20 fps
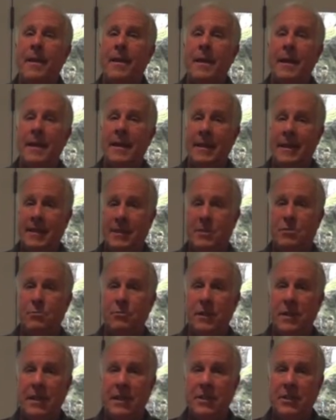in this
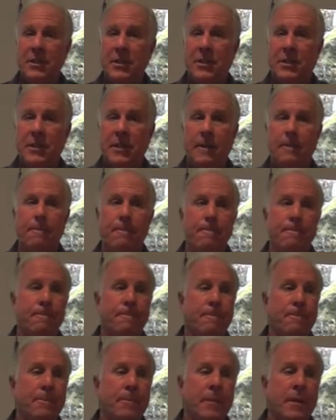relationship.
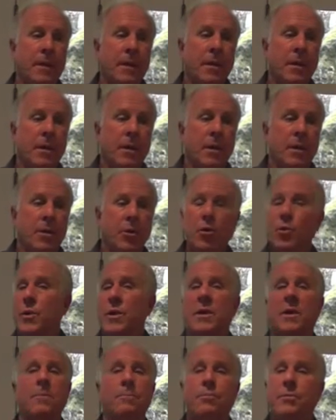You
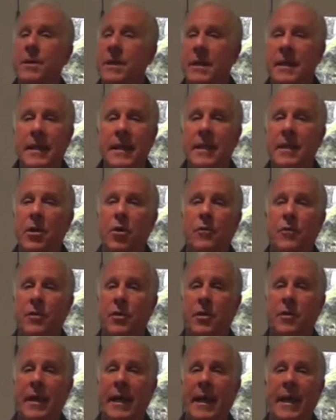were completely in over
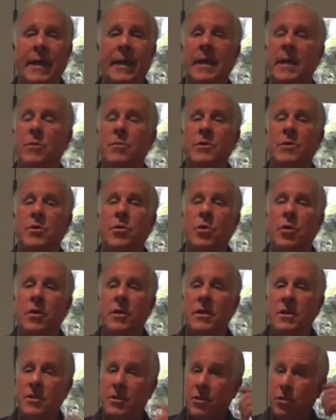your head. It was all
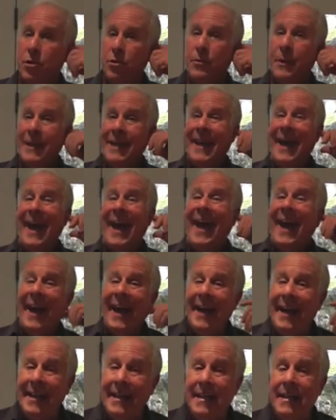consuming,
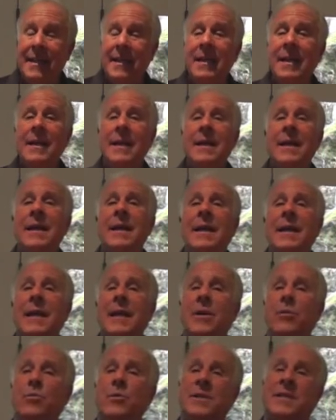and
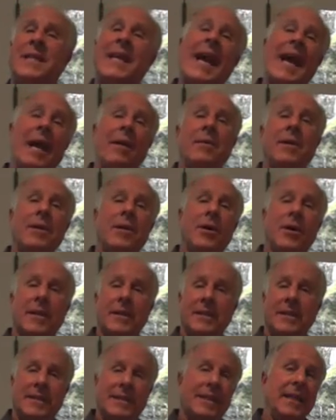it was carried
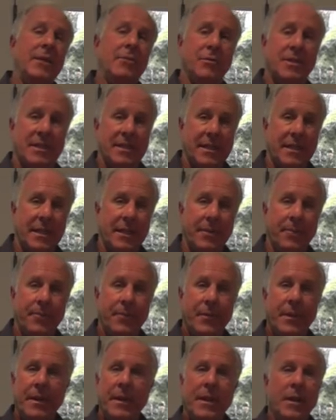on in secrecy.
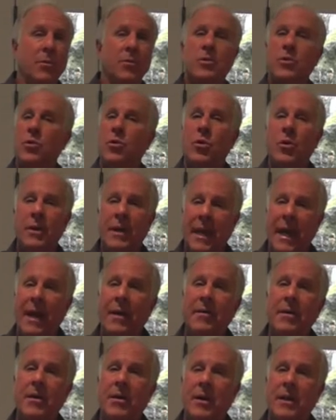It was all
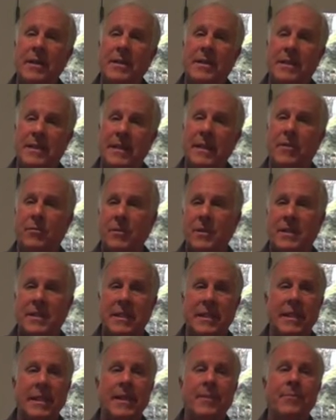carried on in
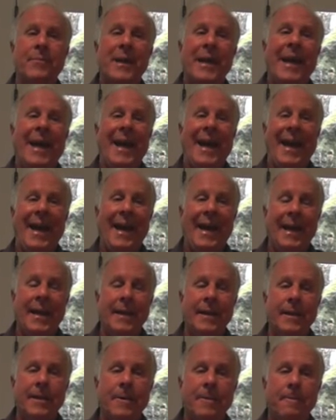secrecy,
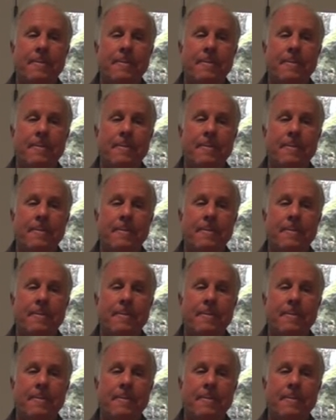and